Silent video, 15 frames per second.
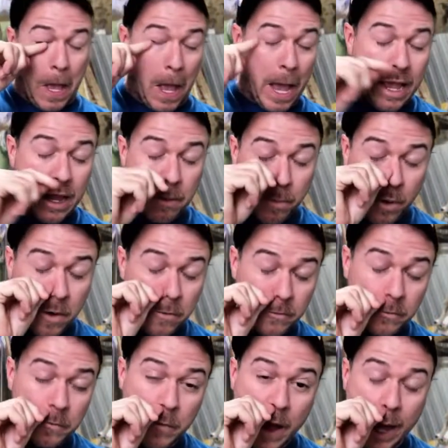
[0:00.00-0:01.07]
in a
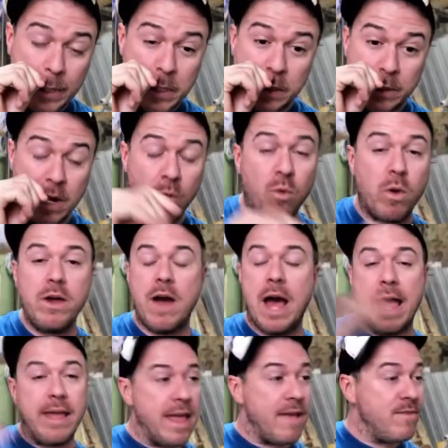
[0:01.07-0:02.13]
proven fashion. So
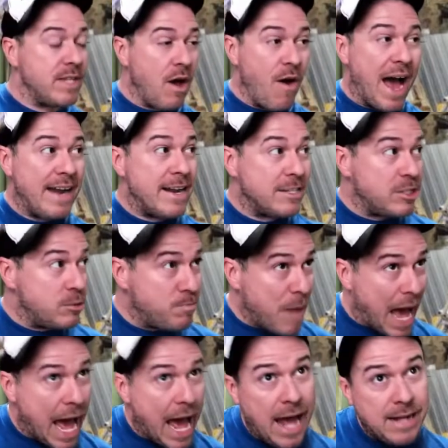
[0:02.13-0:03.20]
even though I
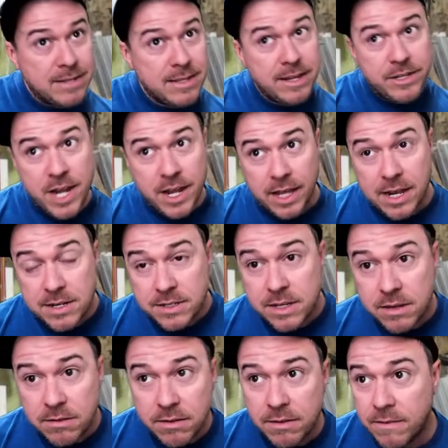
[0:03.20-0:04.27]
despise the chickens,
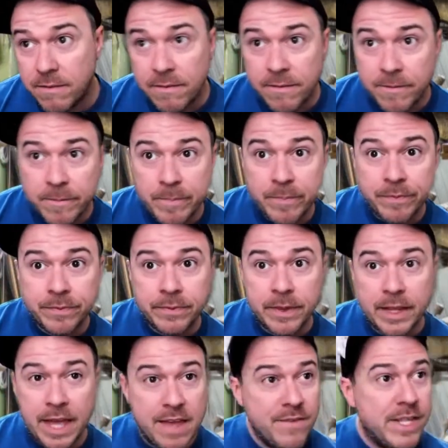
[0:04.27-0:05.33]

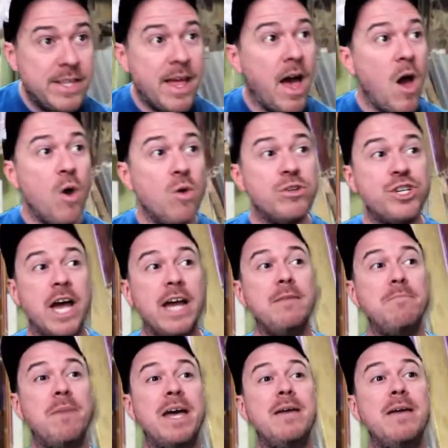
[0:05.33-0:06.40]
even though
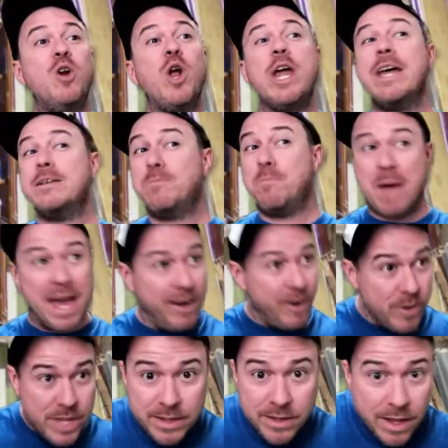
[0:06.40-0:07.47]
Shane Beamer is better
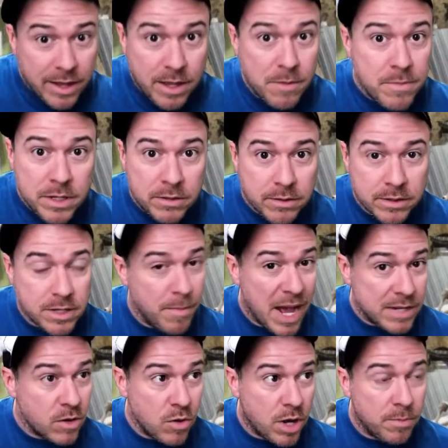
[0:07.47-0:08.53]
than them,
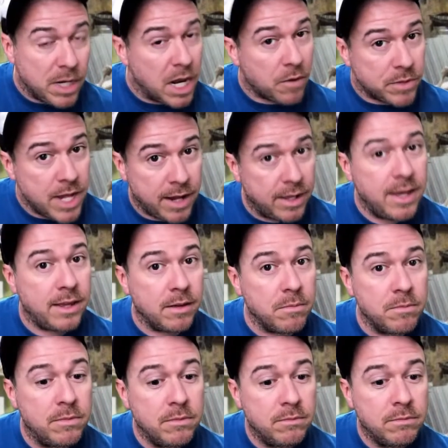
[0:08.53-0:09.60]
somebody's going to come along and take him.
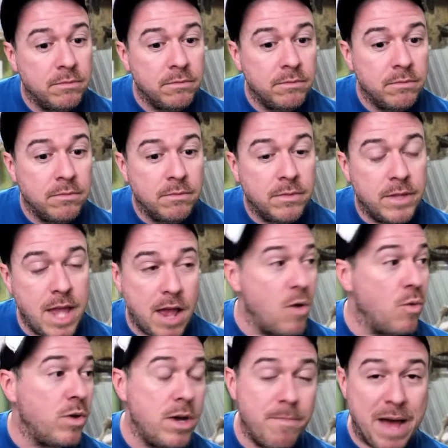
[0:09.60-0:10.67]
They're
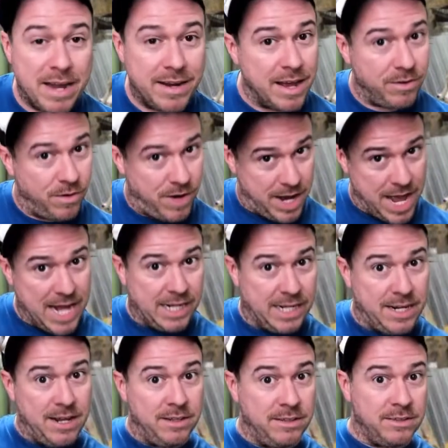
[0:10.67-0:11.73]
going to come back down to
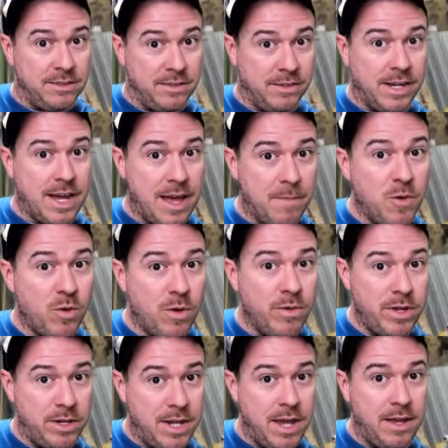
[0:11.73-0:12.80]
reality. Okay, I'm going to go
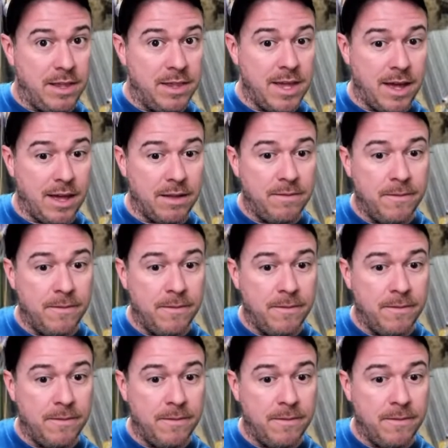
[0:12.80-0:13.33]
ahead and tell you that.